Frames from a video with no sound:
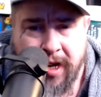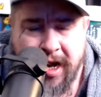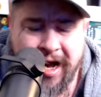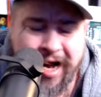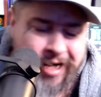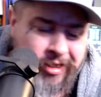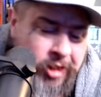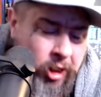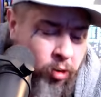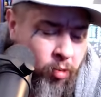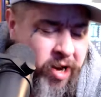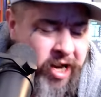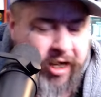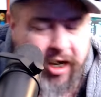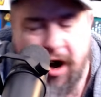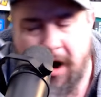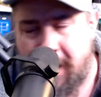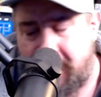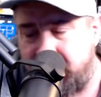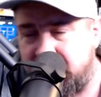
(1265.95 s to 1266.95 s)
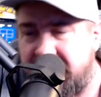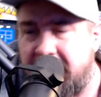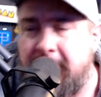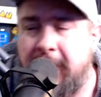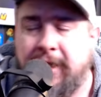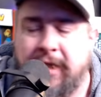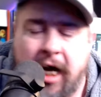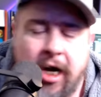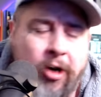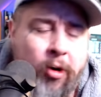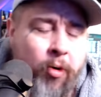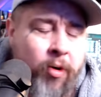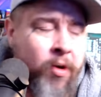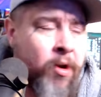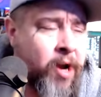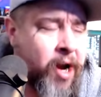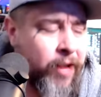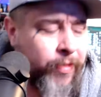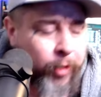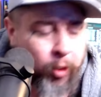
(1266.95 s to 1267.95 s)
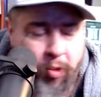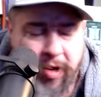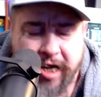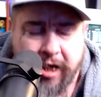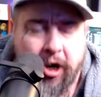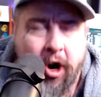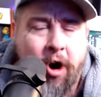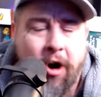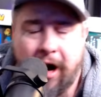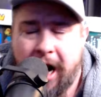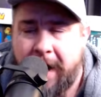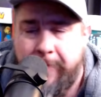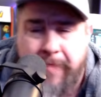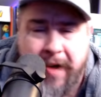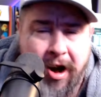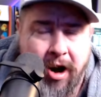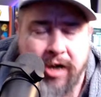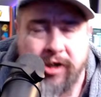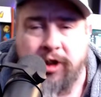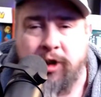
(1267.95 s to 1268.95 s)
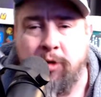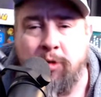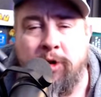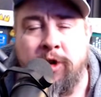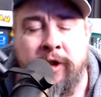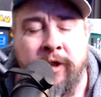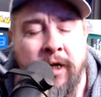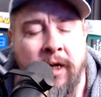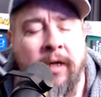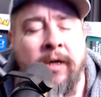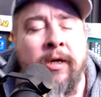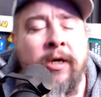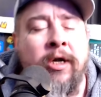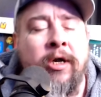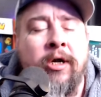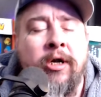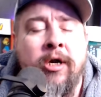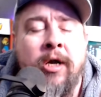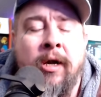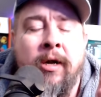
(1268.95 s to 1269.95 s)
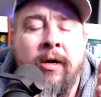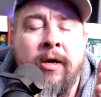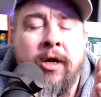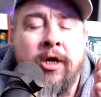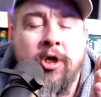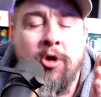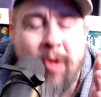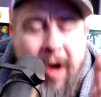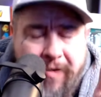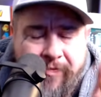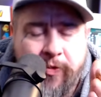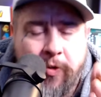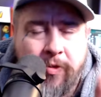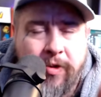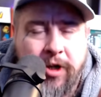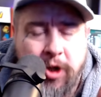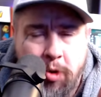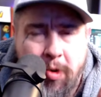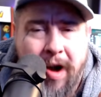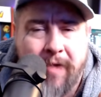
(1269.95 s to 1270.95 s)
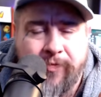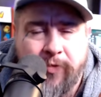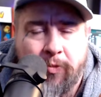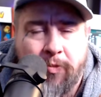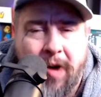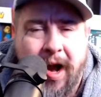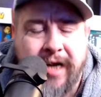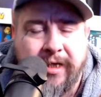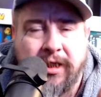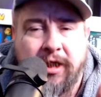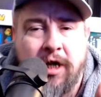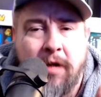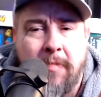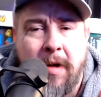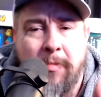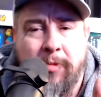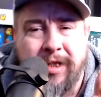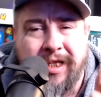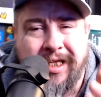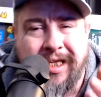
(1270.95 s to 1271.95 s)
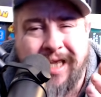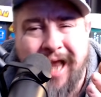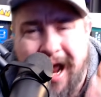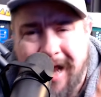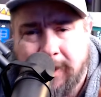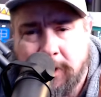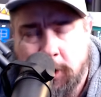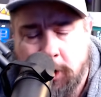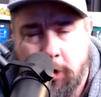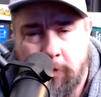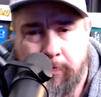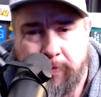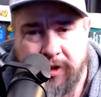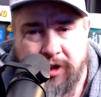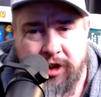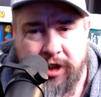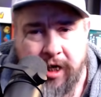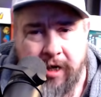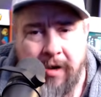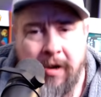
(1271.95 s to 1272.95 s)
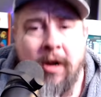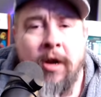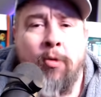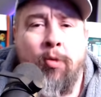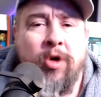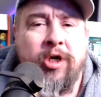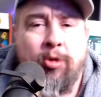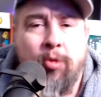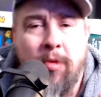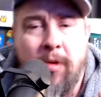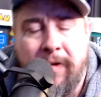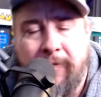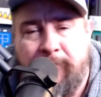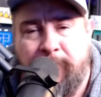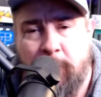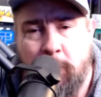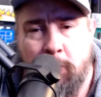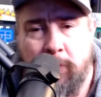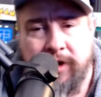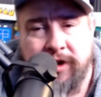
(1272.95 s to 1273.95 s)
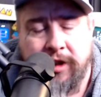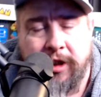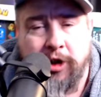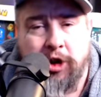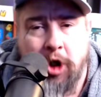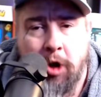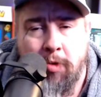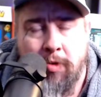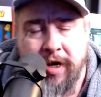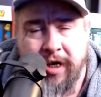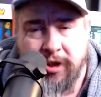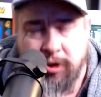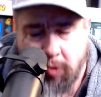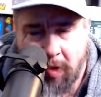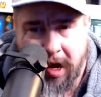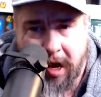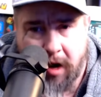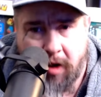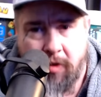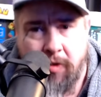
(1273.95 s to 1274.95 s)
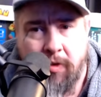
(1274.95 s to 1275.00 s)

It's a green car. It was in the tunnel, and the green car had parachutes. You have the right to come up with that stupid shit, which will influence the jury as well.